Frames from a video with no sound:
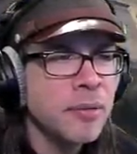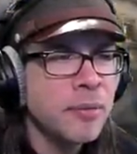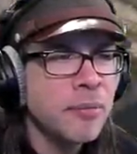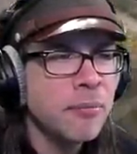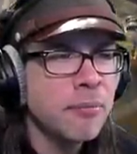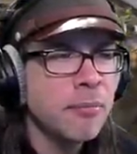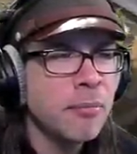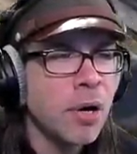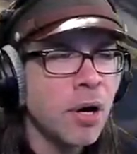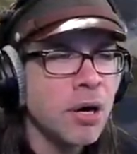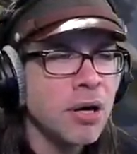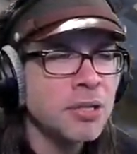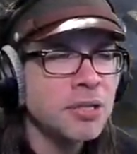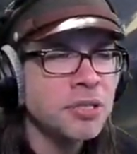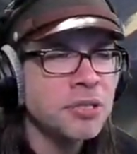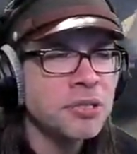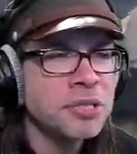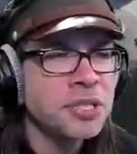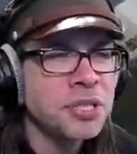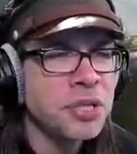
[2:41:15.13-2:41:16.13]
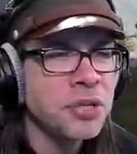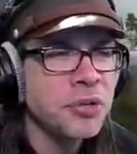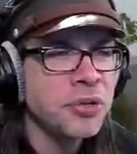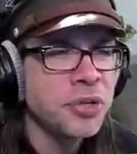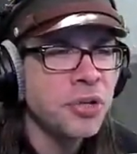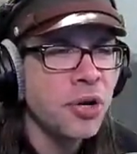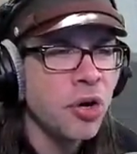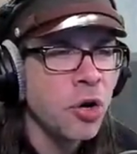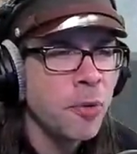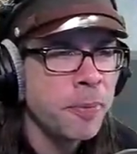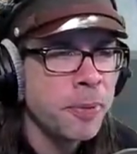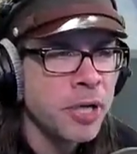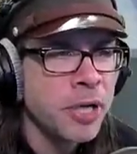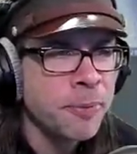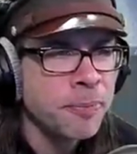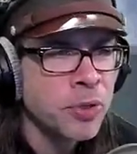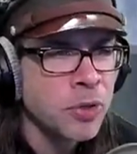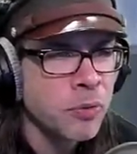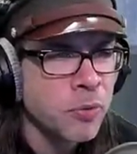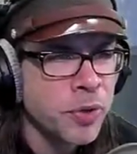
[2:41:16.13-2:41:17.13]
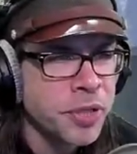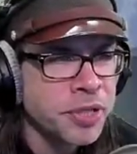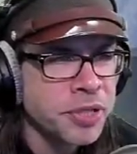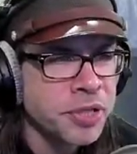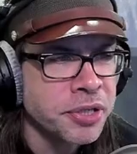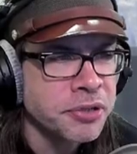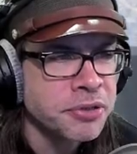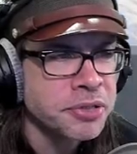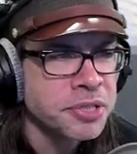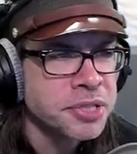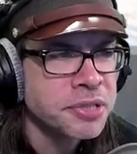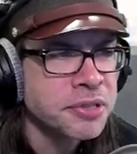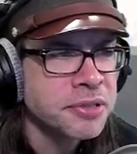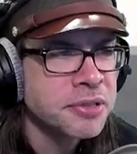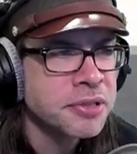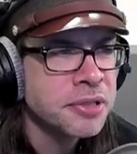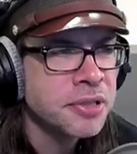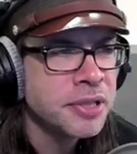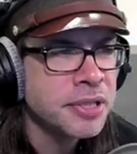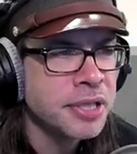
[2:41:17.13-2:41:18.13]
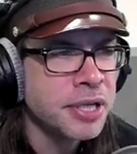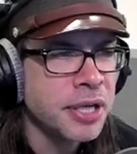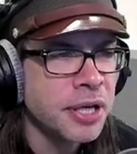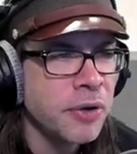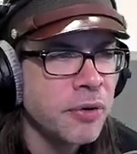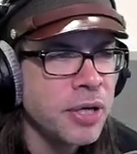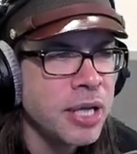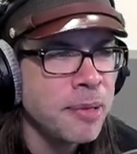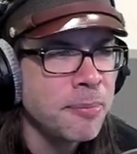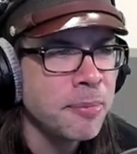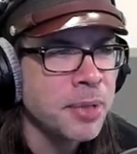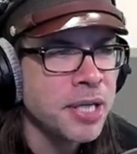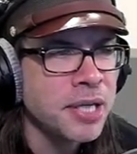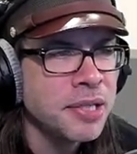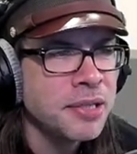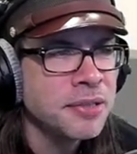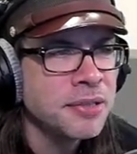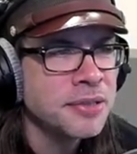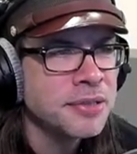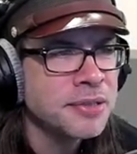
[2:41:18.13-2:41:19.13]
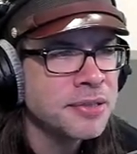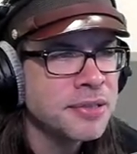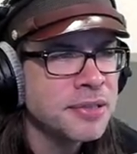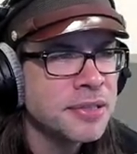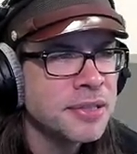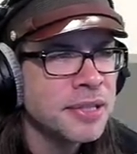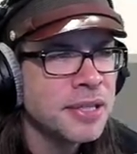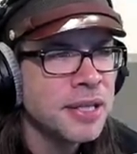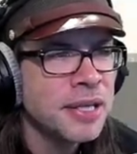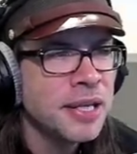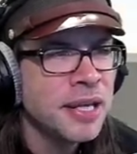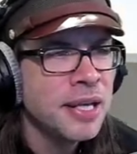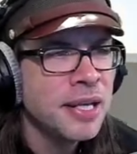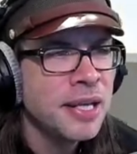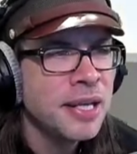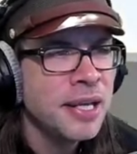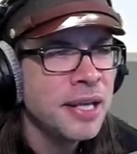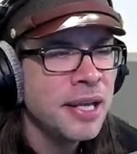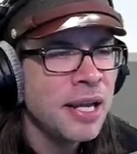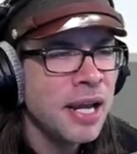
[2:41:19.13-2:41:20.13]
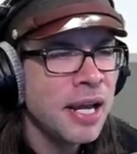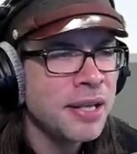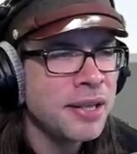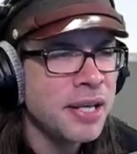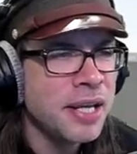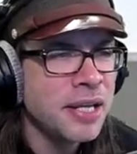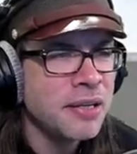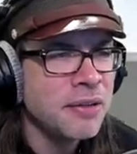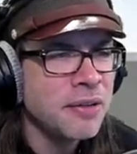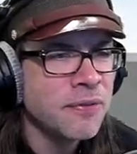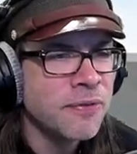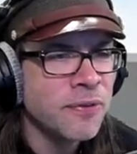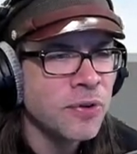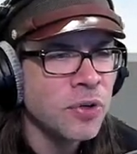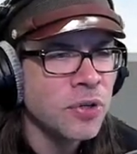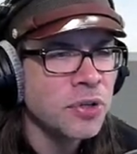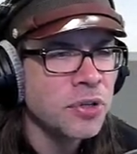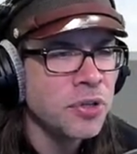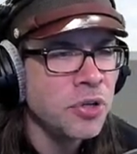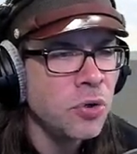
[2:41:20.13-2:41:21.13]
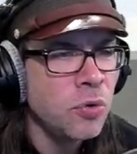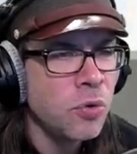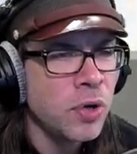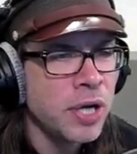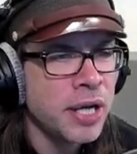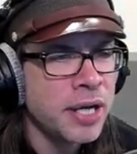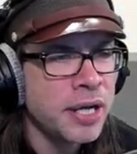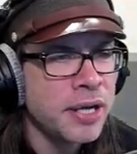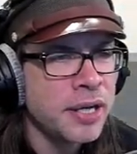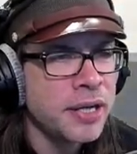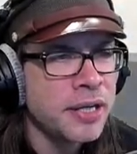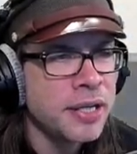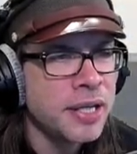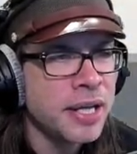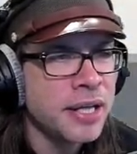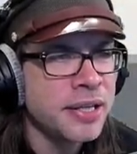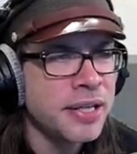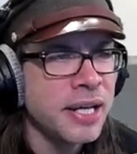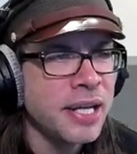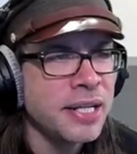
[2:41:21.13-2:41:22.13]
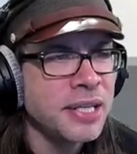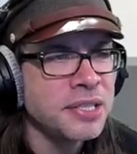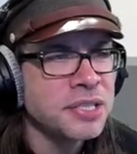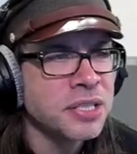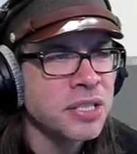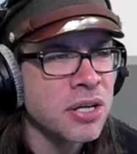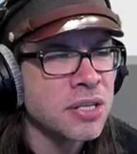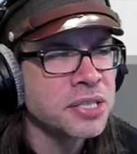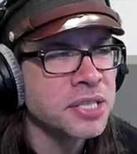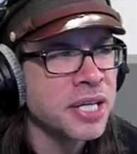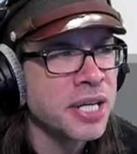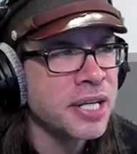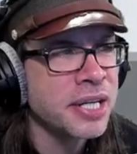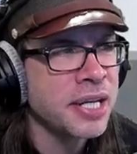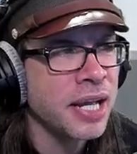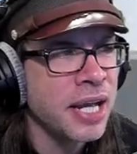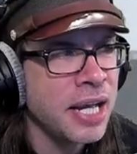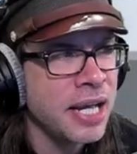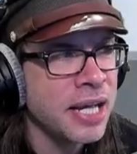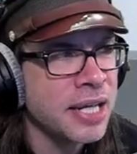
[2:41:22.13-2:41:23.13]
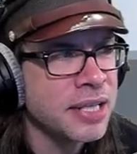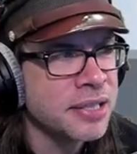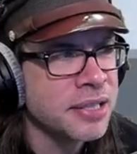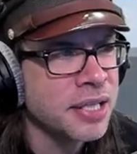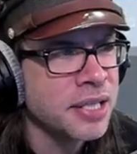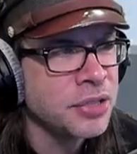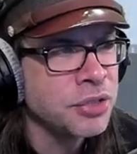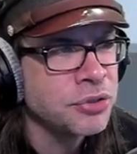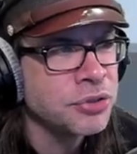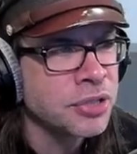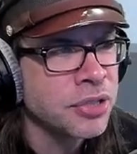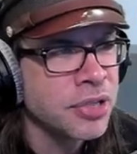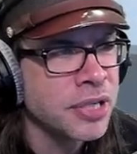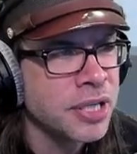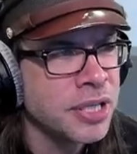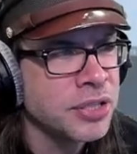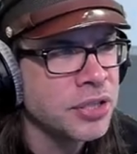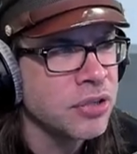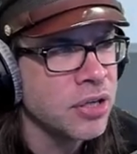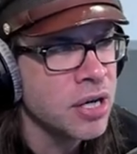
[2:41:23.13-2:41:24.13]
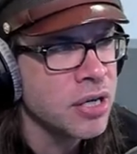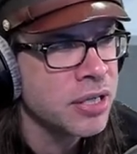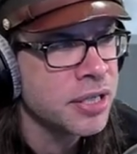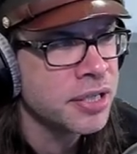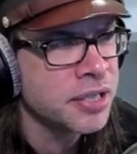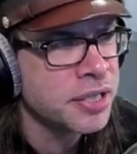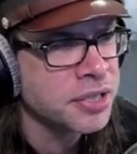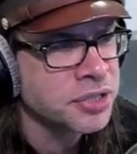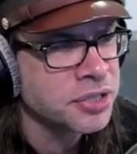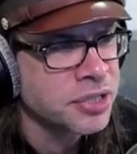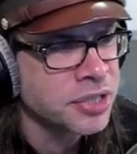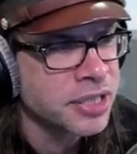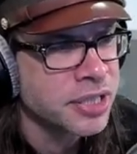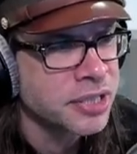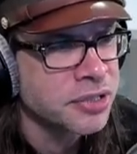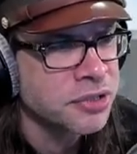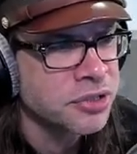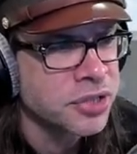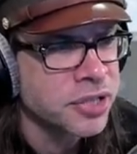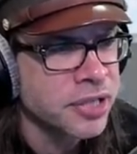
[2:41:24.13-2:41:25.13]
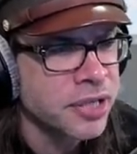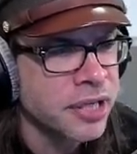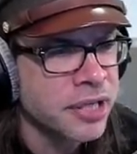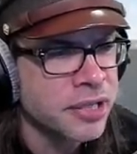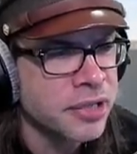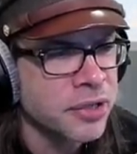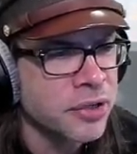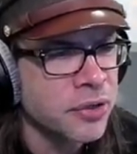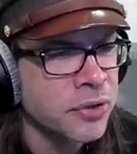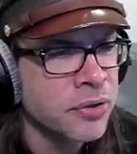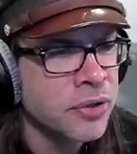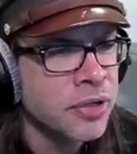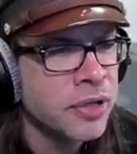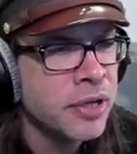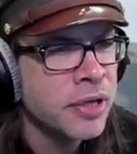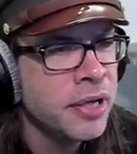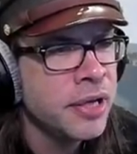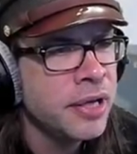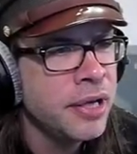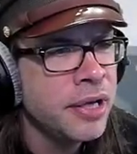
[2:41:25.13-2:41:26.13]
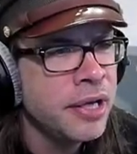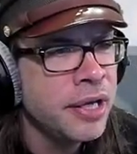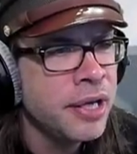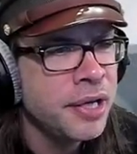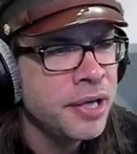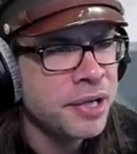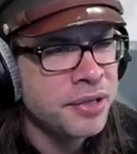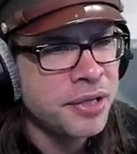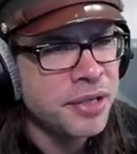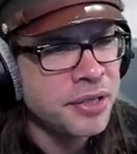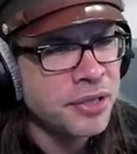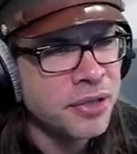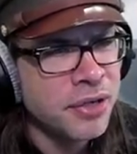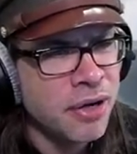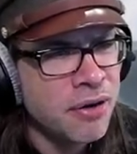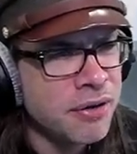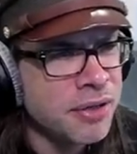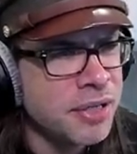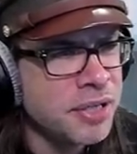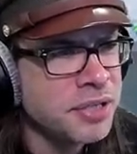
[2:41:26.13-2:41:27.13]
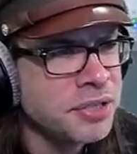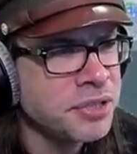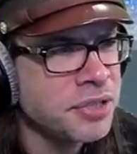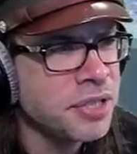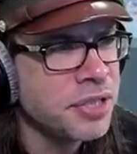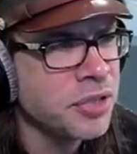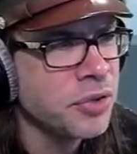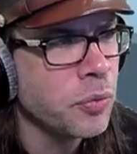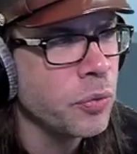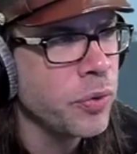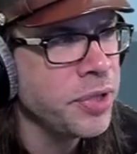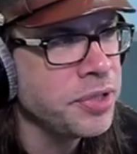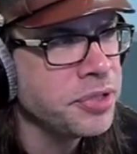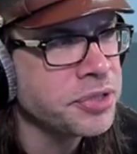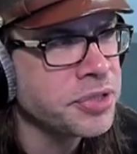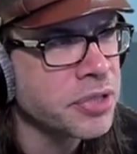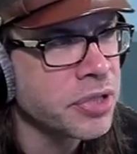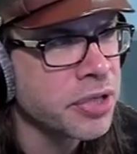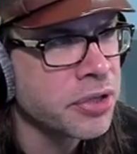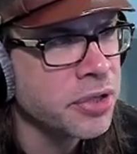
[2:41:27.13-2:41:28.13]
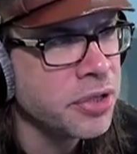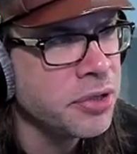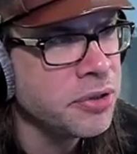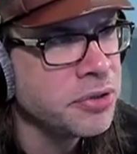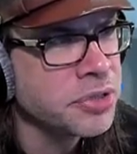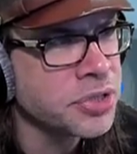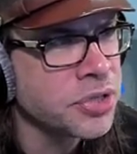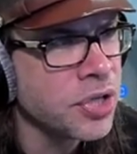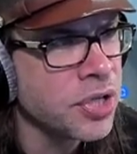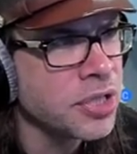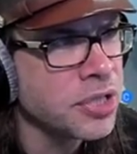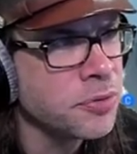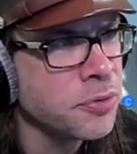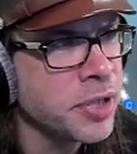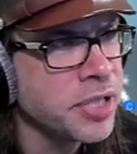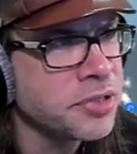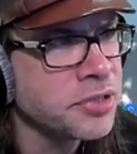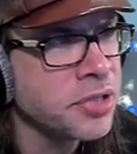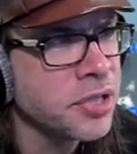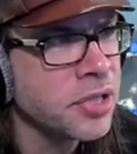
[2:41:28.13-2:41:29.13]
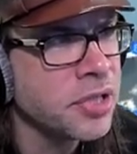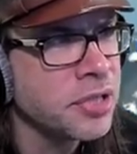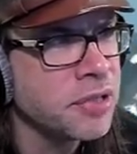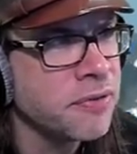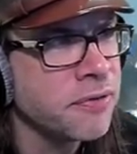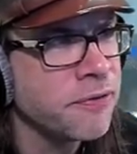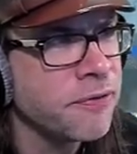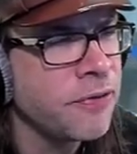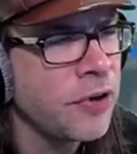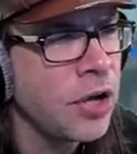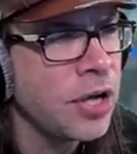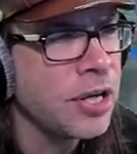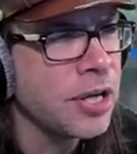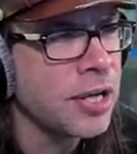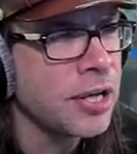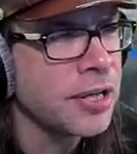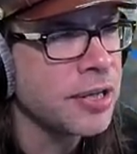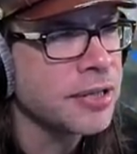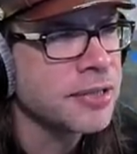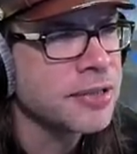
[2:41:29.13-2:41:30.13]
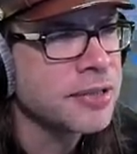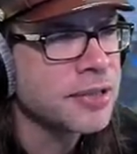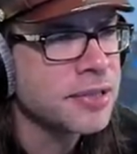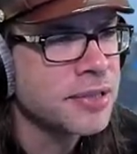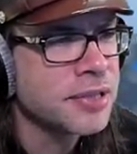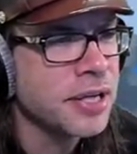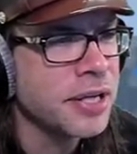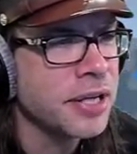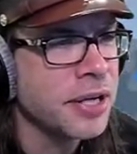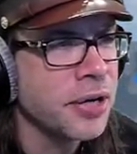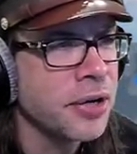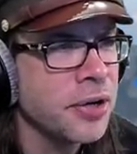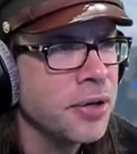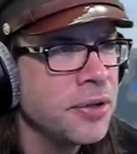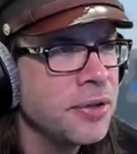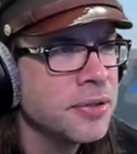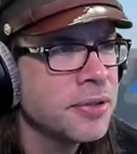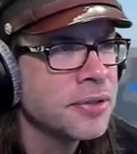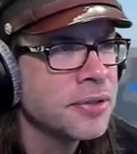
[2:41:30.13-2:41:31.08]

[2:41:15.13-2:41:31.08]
March or so, you open up your windows. You know what I mean? and then for a little while, and then it starts getting hot, and then you turn on your air conditioning in Chicago. And then your air conditioning, your windows are closed all the way till fall, you know.